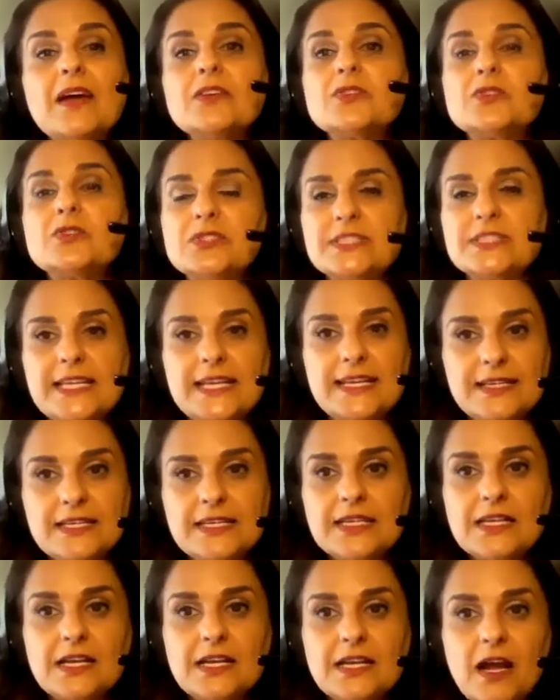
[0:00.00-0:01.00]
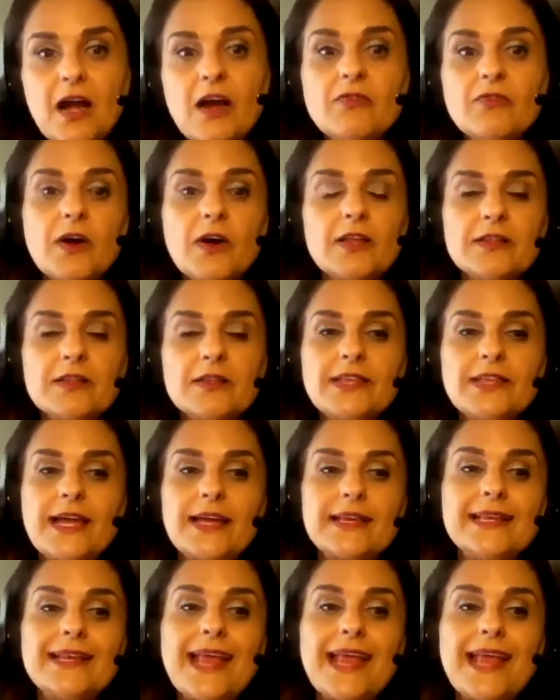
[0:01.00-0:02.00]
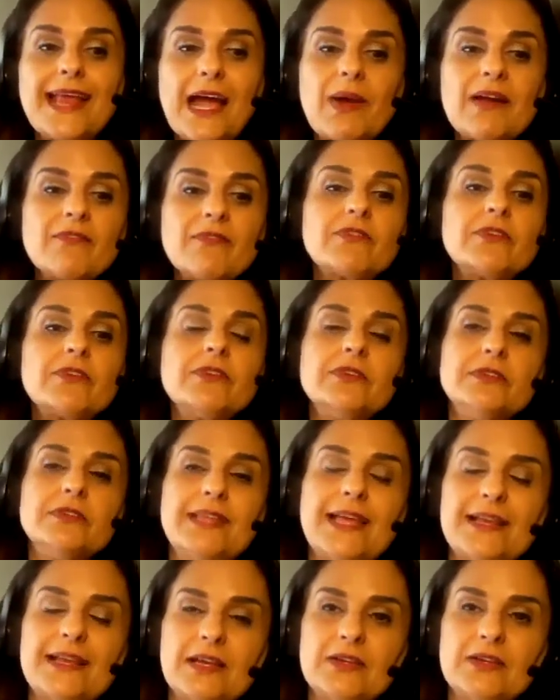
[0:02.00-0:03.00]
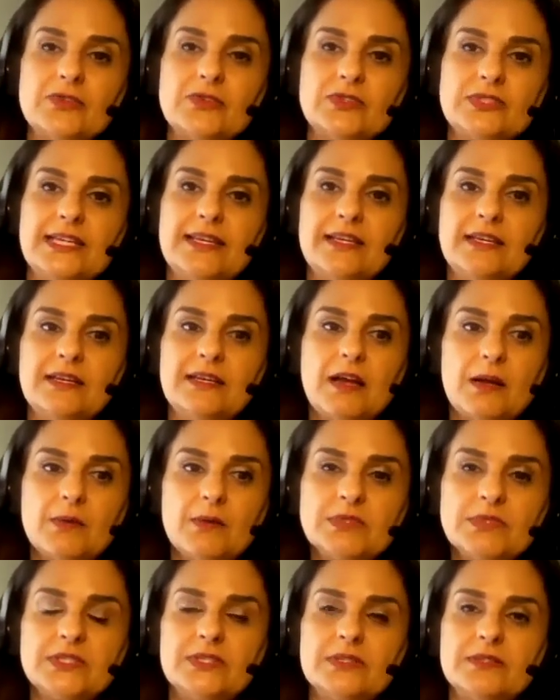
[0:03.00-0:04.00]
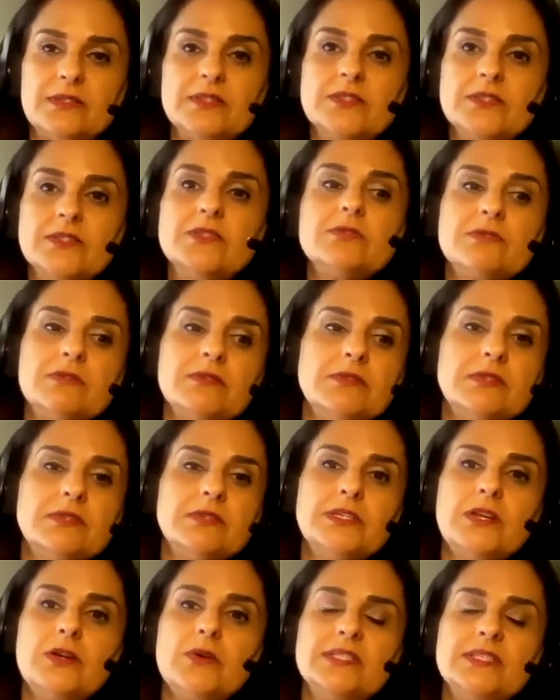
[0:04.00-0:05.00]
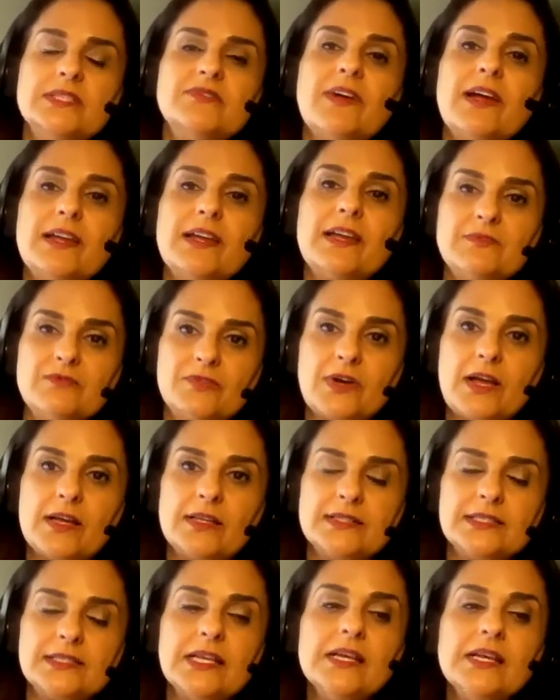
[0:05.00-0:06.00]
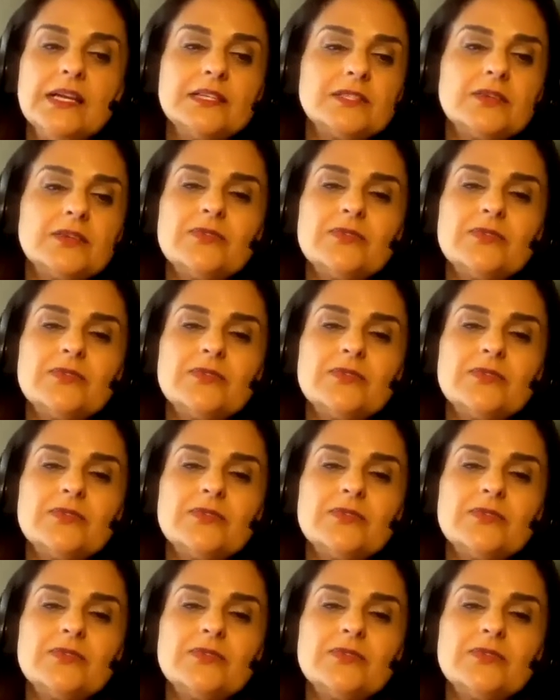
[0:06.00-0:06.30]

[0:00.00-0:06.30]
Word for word: and understanding of all of that. And however that understanding comes to the student, it's fine for us.